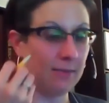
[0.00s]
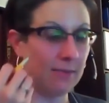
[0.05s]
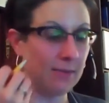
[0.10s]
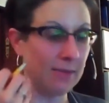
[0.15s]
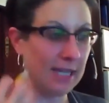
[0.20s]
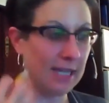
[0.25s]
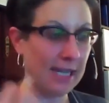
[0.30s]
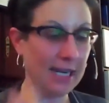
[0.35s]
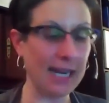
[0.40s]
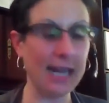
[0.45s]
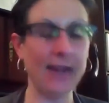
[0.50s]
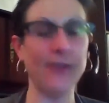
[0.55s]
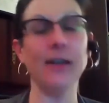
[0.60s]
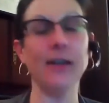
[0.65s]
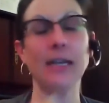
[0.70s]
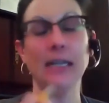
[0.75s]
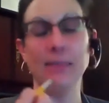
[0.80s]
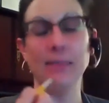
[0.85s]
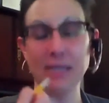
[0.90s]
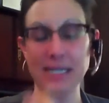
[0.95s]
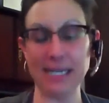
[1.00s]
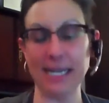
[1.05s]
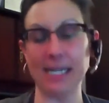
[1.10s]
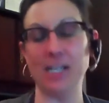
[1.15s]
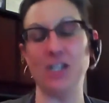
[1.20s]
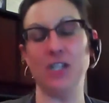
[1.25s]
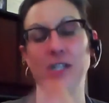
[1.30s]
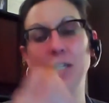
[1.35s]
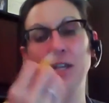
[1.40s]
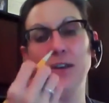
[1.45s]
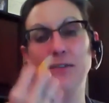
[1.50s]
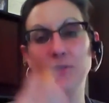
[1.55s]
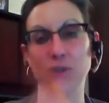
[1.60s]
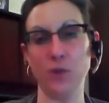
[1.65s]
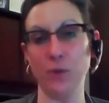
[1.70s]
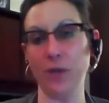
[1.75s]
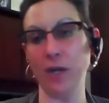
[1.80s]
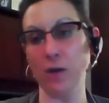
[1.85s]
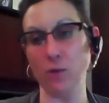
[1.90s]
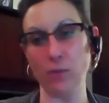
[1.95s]
the inherent limitation of
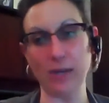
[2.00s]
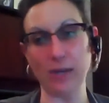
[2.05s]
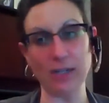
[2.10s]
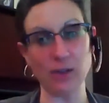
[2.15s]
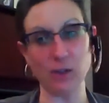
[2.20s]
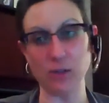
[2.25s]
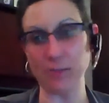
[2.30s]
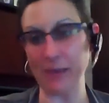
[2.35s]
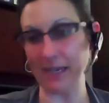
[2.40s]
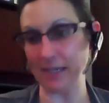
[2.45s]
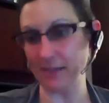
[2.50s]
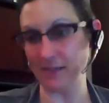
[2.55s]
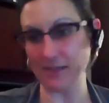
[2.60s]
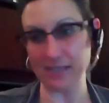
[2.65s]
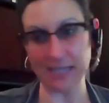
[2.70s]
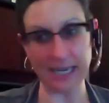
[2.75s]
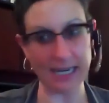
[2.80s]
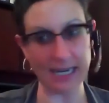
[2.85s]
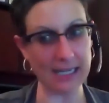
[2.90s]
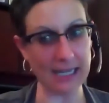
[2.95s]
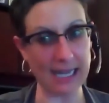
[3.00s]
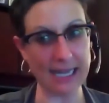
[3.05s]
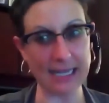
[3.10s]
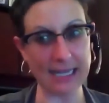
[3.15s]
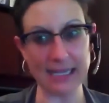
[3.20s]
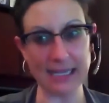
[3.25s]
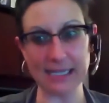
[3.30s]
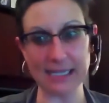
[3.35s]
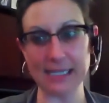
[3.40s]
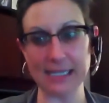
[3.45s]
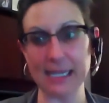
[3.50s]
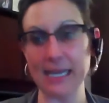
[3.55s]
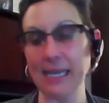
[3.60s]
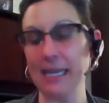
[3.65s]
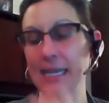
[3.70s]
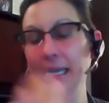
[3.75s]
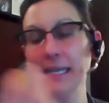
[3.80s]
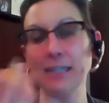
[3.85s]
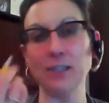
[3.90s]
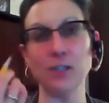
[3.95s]
doing a retrospective study like this,
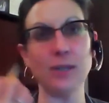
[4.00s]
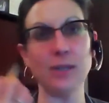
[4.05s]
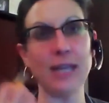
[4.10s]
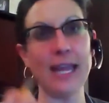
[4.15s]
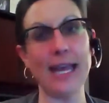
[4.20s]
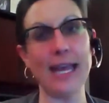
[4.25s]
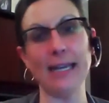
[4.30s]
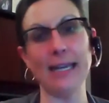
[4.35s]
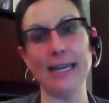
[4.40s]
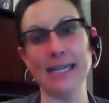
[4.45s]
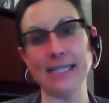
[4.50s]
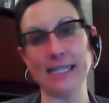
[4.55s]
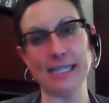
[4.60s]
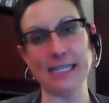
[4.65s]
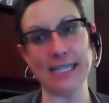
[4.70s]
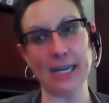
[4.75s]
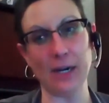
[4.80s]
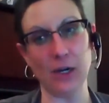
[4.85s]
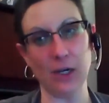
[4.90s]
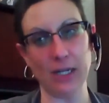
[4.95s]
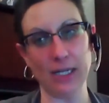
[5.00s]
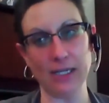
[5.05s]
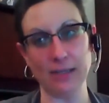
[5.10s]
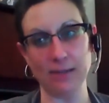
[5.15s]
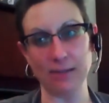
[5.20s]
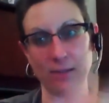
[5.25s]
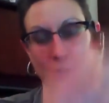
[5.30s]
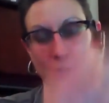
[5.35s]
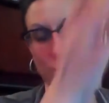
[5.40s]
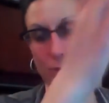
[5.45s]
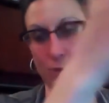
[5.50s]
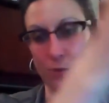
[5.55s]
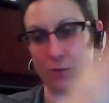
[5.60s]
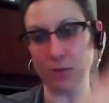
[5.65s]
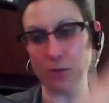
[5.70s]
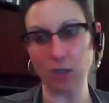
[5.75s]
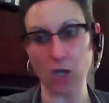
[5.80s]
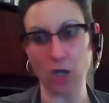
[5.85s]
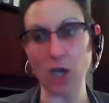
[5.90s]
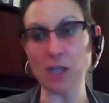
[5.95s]
you can't necessarily do
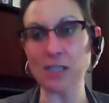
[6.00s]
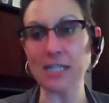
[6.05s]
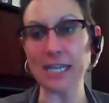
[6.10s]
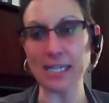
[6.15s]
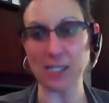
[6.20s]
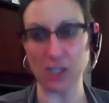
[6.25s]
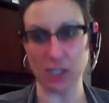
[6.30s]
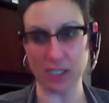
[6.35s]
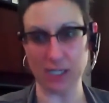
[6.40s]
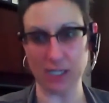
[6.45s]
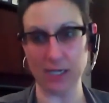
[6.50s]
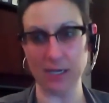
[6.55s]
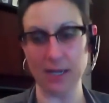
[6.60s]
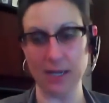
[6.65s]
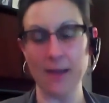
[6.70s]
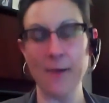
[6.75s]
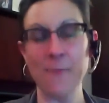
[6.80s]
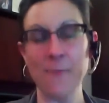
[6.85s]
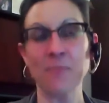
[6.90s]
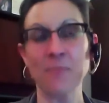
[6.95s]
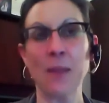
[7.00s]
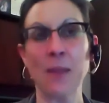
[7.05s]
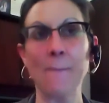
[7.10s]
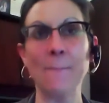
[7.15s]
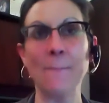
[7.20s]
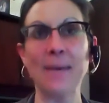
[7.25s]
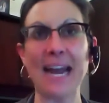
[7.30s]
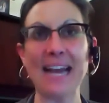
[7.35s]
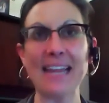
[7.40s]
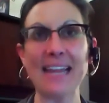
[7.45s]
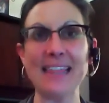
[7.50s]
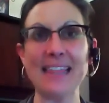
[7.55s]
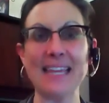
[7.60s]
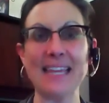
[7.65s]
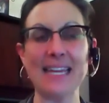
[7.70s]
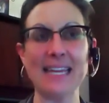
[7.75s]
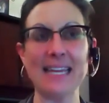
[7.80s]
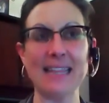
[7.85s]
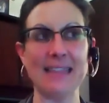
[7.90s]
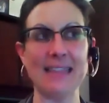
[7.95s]
causation. But I
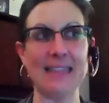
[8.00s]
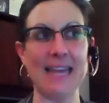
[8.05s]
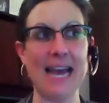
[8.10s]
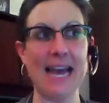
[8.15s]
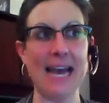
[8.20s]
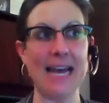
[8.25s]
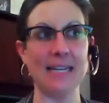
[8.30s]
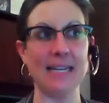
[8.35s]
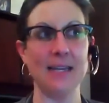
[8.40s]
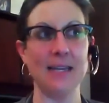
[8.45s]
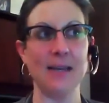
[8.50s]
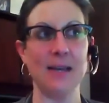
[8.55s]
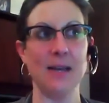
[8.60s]
think that